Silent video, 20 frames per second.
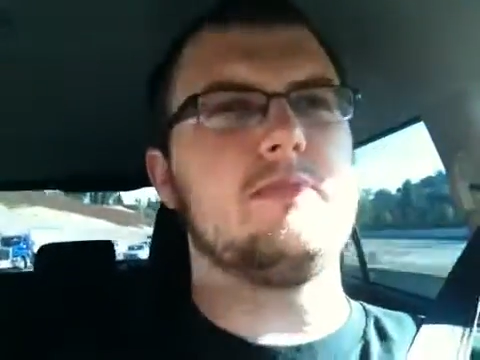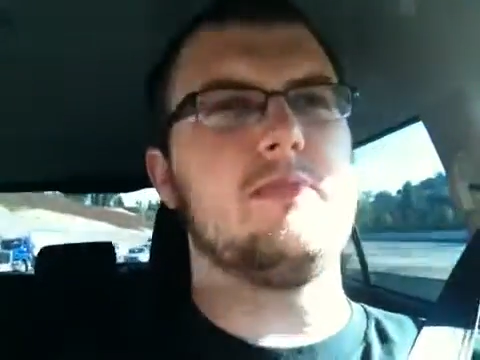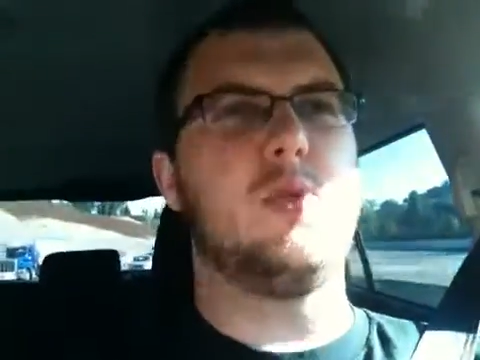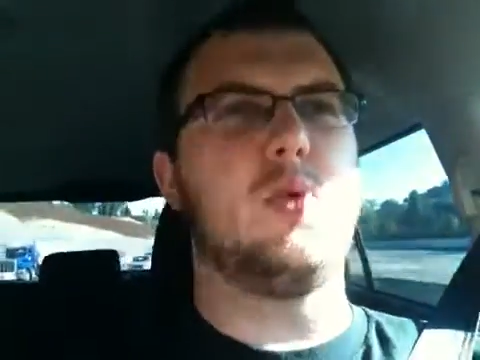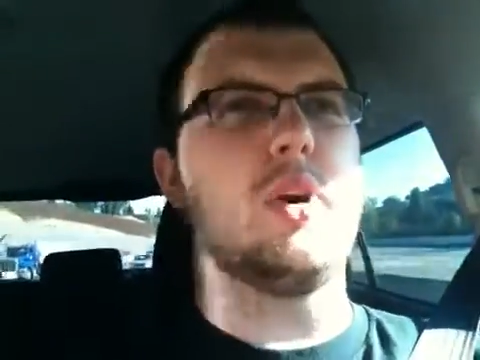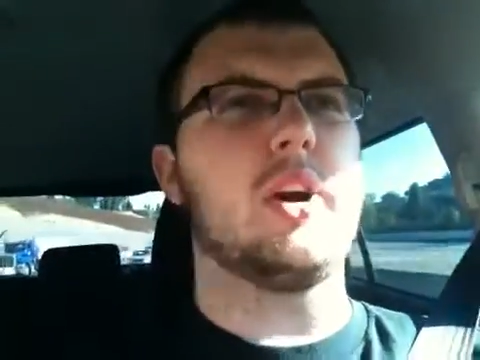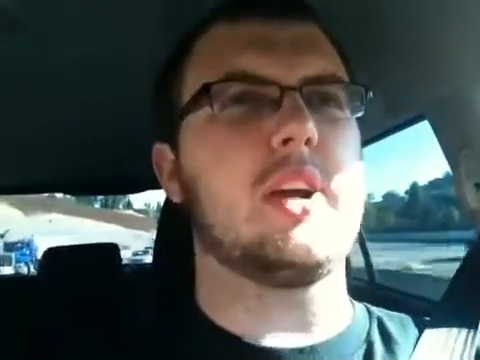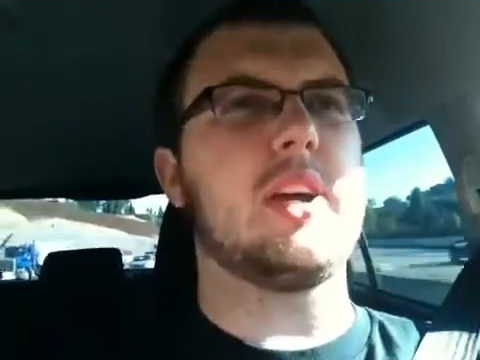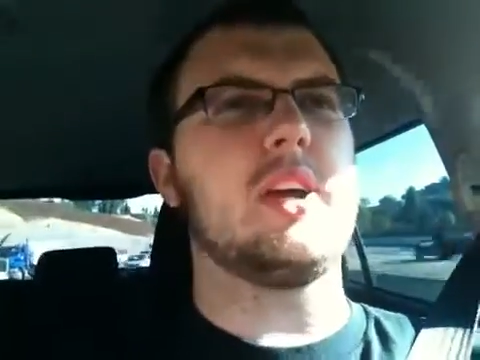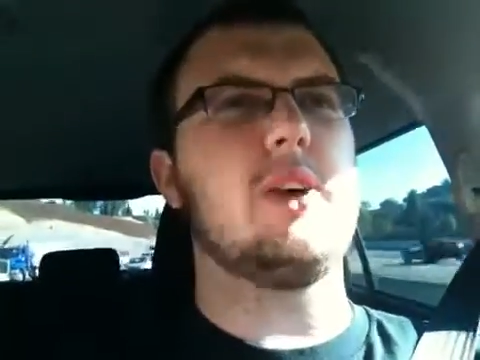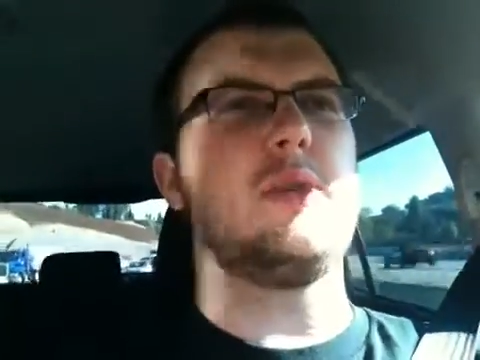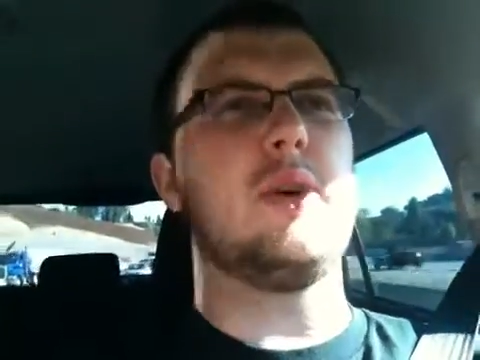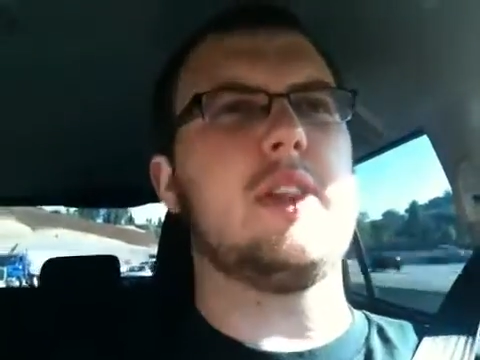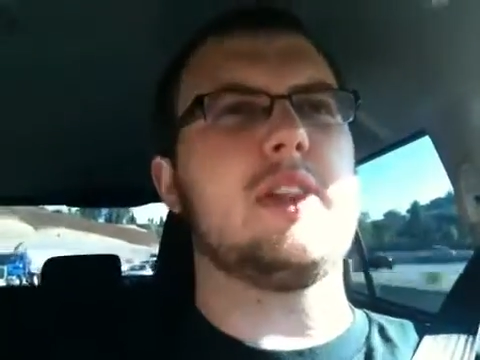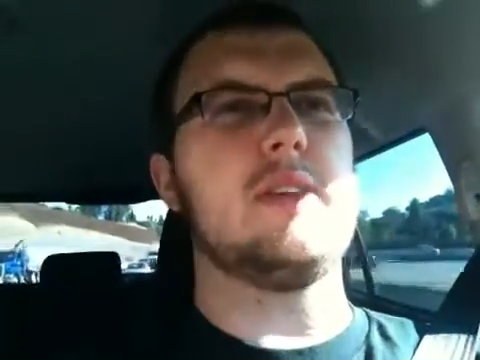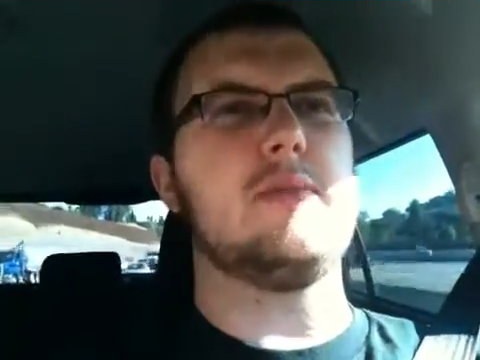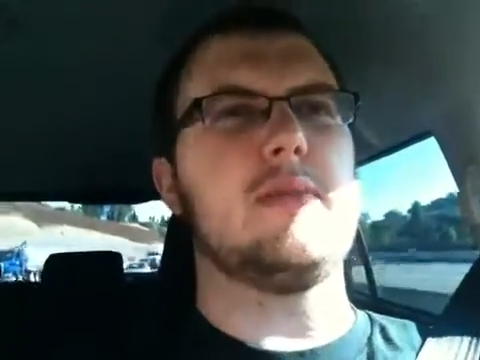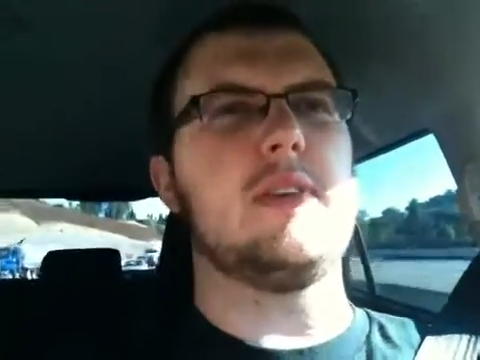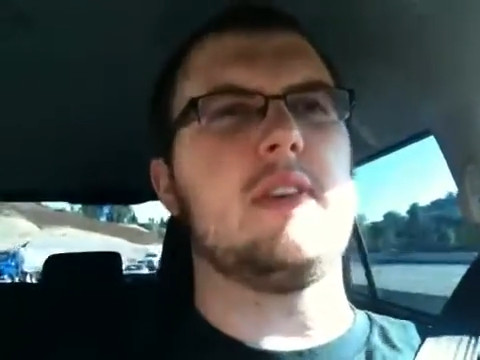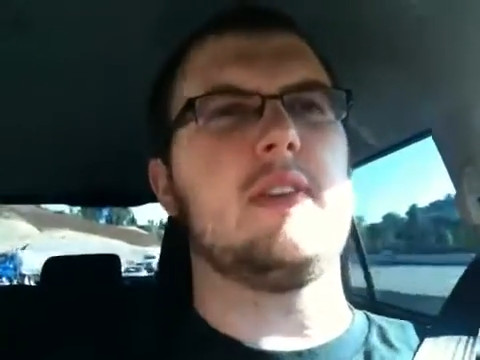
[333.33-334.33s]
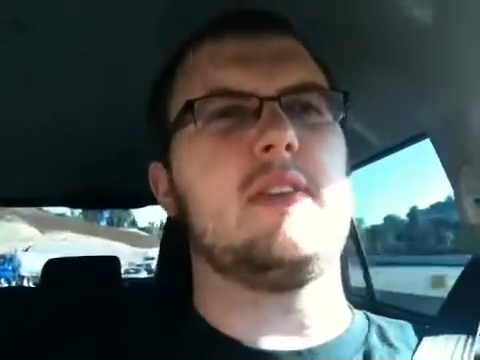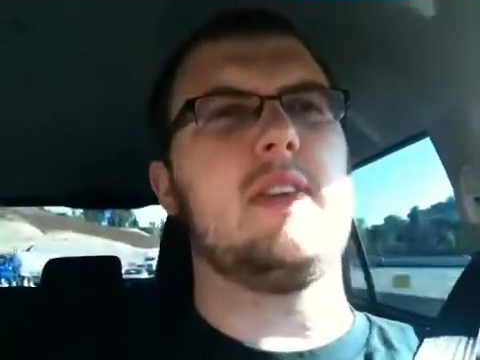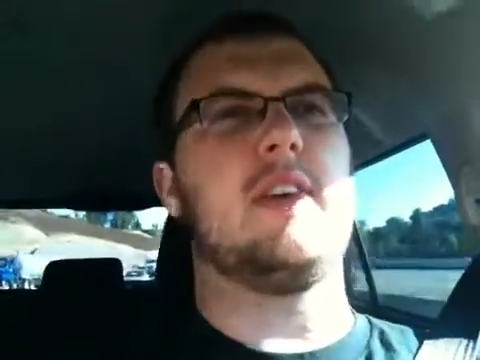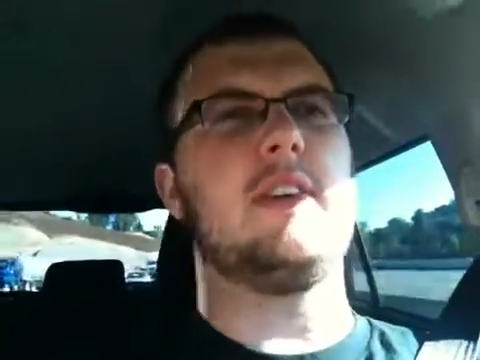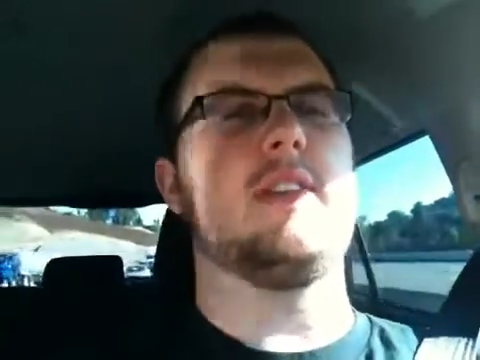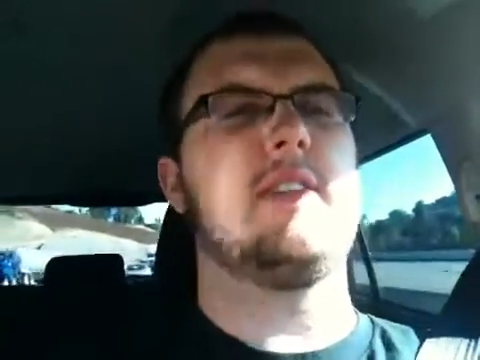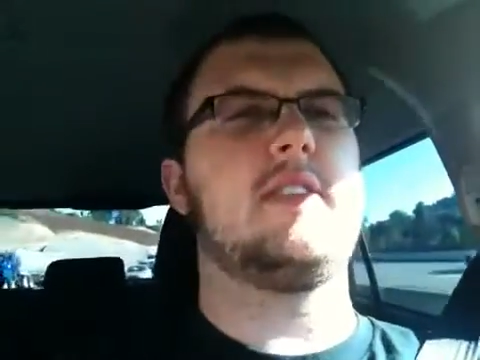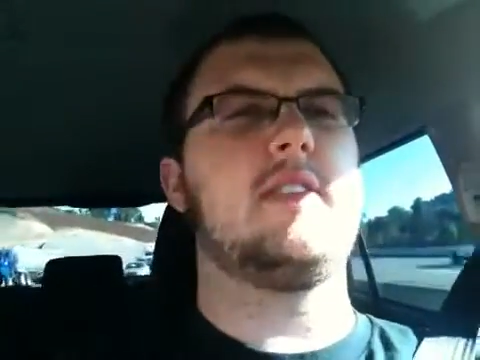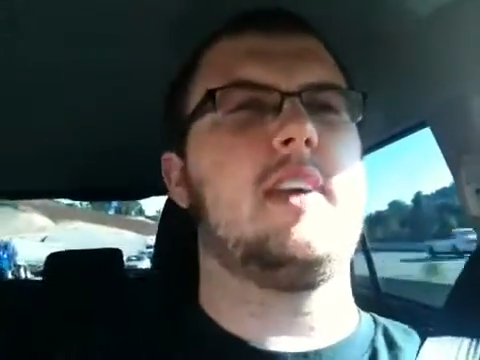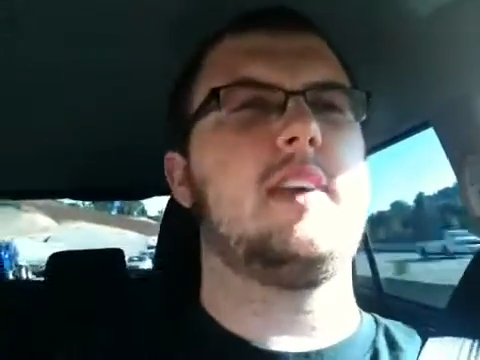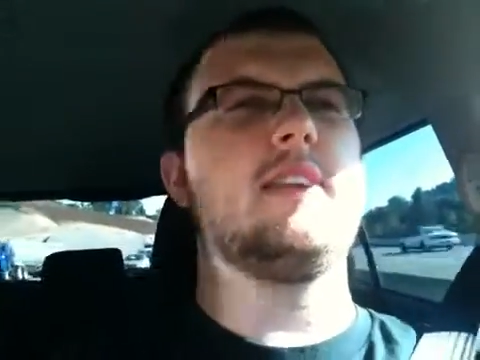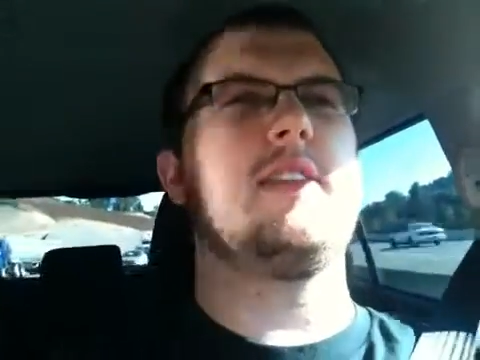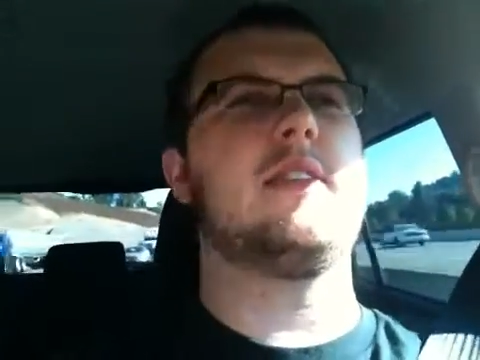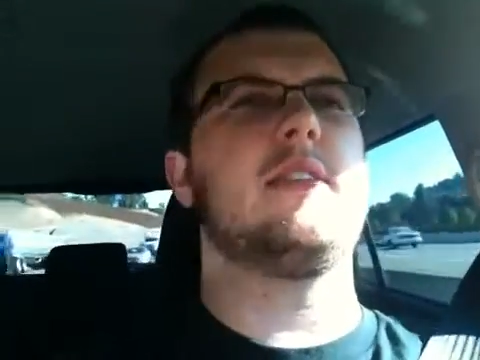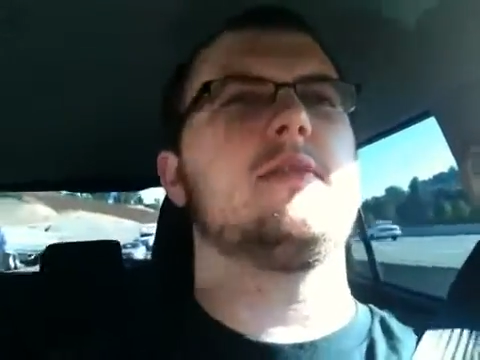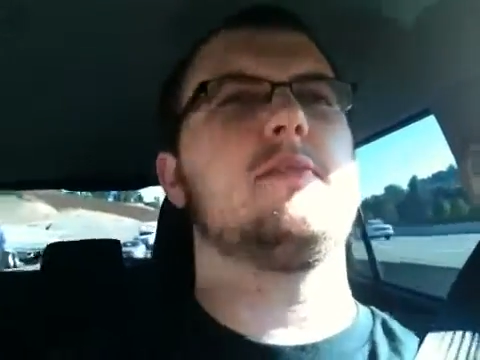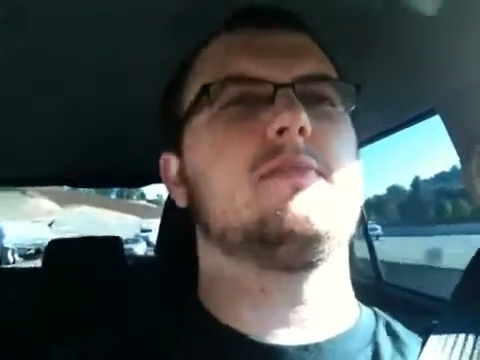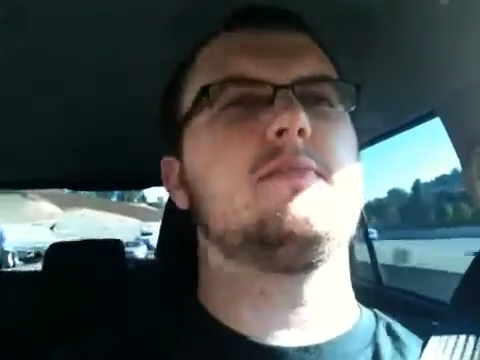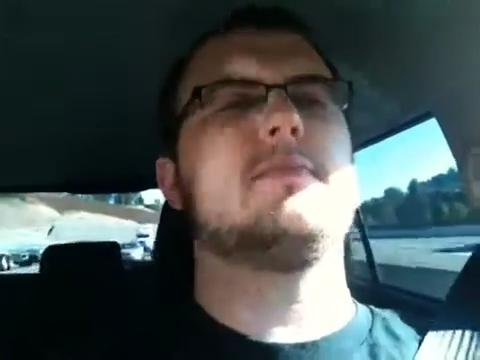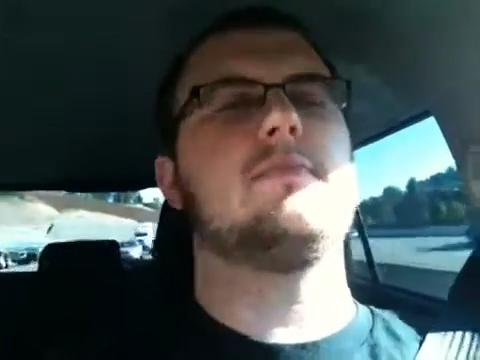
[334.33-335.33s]
working with him
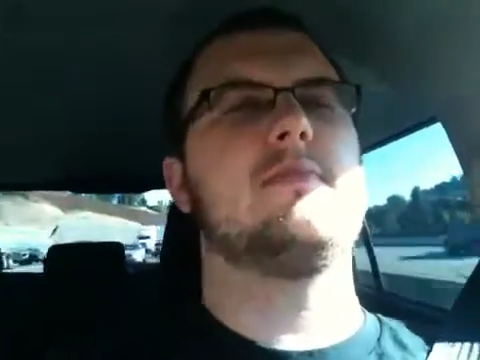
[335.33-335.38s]
has